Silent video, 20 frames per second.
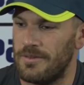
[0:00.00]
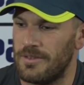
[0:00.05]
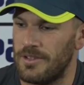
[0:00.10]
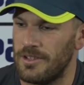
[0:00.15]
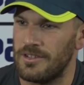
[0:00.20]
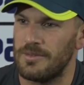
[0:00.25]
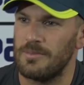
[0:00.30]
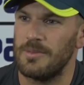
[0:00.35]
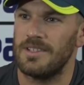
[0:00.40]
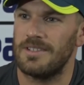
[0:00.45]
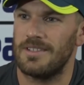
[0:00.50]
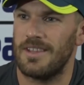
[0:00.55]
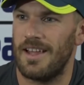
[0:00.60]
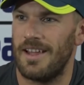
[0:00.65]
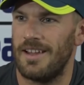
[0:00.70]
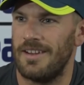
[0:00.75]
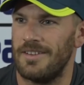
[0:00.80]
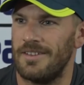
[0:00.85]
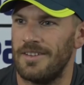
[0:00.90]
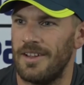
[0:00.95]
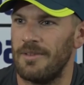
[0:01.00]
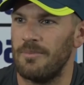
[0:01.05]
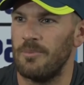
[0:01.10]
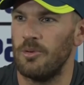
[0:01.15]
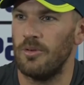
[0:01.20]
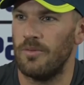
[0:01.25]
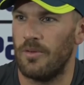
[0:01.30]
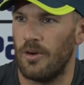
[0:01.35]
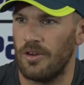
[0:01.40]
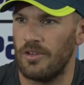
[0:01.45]
dismiss that and
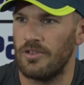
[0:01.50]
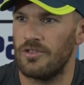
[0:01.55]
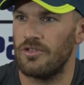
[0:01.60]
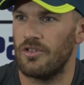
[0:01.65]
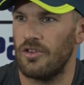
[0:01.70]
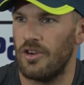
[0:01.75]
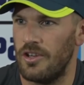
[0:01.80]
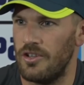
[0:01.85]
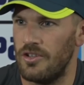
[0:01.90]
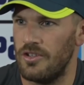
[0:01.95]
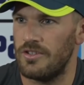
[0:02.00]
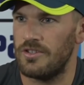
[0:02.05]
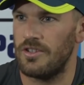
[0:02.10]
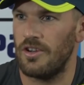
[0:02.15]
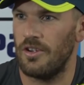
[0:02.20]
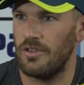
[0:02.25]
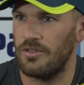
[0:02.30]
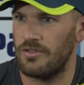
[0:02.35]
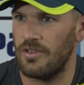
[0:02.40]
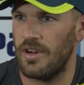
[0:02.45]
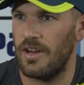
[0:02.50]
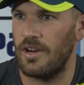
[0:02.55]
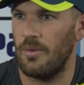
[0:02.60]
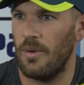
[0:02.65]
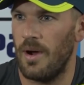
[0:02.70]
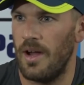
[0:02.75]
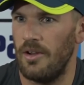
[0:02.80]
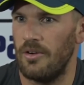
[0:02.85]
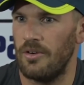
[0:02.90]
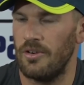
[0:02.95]
move on and try a new style straight
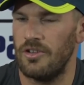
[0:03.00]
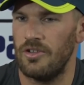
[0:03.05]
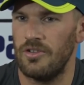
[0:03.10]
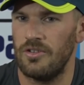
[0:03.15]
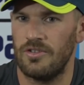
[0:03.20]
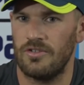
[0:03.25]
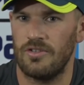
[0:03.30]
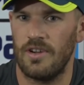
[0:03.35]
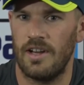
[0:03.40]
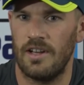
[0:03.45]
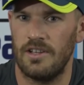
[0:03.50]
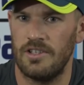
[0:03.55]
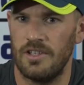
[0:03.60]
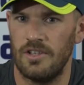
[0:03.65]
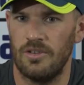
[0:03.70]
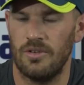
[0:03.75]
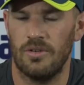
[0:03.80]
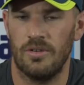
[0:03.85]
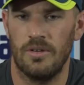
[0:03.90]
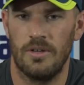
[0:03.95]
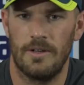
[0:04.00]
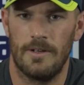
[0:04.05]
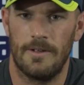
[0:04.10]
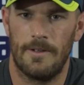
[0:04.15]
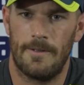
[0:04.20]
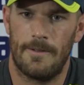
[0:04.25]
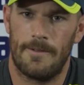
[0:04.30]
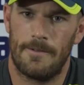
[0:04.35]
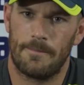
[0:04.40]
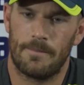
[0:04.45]
away or a new strategy or
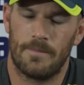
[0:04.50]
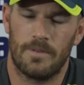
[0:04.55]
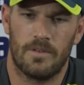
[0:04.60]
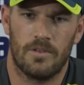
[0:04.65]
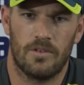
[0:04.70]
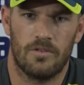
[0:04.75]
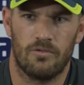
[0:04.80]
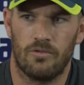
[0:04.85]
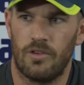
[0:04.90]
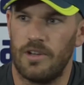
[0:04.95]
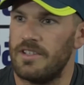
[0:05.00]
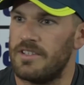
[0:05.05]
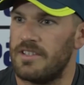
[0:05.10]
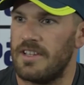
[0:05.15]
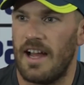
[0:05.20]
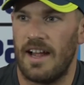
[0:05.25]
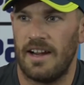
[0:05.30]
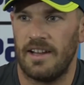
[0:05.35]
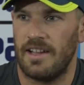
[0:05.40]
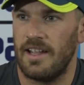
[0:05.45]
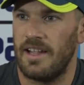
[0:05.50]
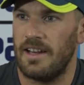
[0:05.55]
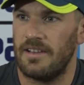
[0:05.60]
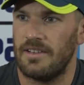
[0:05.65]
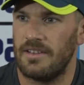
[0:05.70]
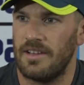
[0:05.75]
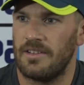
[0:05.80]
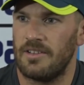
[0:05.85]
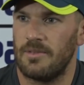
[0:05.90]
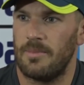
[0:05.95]
restart again.
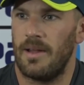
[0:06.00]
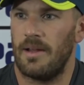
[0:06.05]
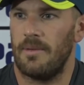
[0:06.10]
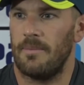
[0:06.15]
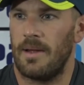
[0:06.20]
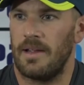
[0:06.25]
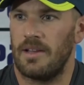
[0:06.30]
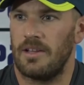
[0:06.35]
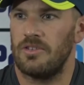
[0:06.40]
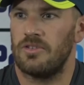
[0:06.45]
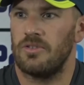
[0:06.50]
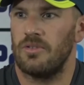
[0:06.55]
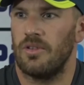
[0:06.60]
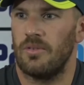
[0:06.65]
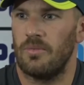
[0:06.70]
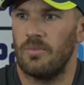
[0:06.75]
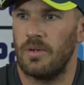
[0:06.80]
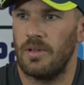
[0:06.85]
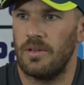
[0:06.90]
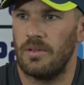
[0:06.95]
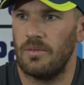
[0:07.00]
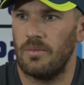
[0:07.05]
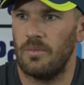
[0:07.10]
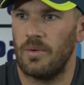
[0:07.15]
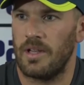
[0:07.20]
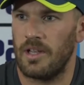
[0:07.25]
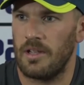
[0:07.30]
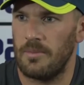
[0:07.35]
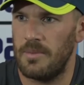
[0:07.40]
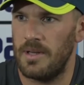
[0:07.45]
It's about making sure that
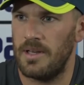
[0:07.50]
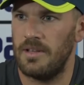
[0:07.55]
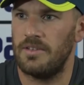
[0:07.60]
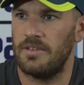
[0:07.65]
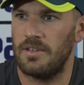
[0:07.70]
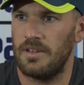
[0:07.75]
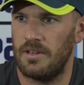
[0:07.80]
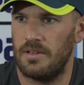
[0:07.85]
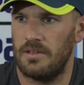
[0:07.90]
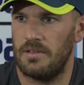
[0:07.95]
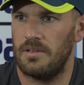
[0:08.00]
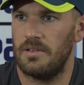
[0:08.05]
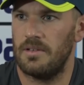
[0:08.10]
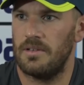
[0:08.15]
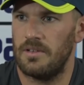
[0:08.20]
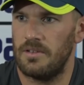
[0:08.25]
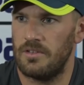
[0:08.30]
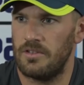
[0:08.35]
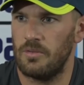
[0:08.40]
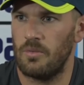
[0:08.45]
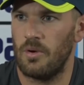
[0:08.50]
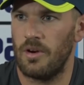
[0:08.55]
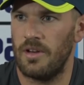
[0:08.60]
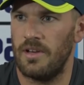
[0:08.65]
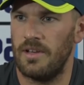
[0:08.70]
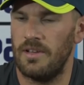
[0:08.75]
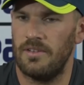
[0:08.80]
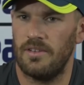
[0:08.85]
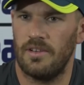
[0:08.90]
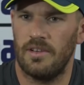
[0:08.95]
we're committed to what
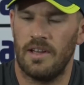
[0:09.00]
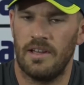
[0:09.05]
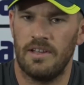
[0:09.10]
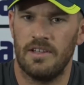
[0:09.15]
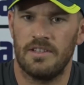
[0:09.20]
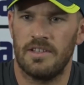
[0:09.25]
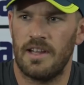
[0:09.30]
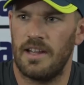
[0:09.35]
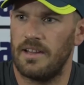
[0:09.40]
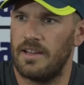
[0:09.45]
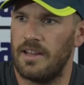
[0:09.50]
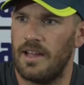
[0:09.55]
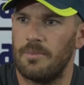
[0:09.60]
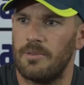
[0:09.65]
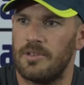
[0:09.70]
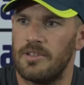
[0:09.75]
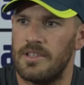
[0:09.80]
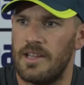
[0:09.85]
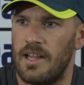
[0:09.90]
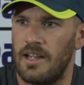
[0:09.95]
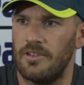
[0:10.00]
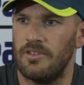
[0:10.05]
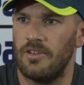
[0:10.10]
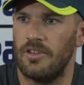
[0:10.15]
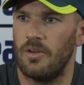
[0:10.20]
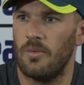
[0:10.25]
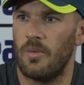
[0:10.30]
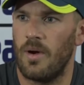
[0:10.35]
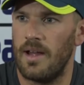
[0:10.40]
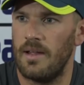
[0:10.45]
it is and you take the ups and downs
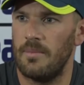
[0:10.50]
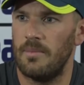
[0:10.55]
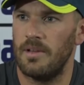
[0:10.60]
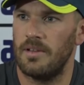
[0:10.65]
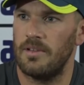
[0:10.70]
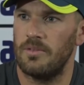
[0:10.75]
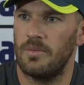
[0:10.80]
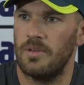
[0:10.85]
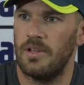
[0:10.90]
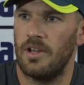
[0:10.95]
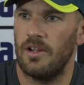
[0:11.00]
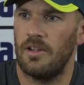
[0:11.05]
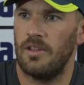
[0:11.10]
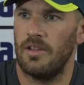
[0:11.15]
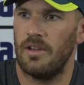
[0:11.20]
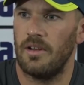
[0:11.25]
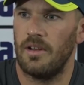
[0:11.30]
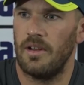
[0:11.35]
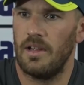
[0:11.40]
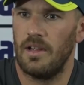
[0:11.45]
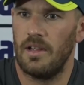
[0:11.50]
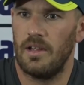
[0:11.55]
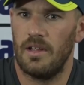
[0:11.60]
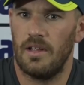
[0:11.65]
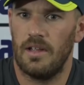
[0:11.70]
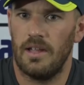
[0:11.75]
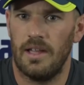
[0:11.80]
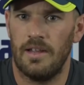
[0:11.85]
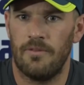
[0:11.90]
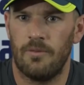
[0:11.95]
on the way, because we know that
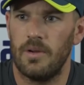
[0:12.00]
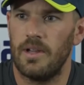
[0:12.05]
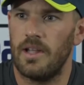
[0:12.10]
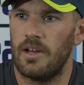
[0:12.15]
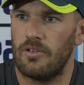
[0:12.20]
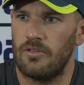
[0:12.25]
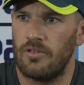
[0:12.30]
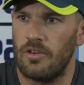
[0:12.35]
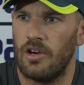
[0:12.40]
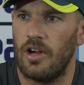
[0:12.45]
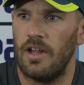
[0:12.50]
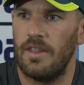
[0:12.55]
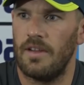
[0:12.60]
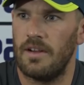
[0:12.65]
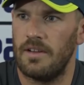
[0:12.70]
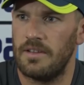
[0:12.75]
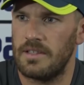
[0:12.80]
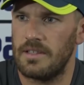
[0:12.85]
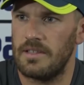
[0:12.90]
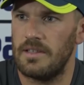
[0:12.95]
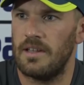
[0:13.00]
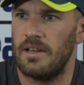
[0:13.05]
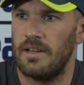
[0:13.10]
if we get it right that it's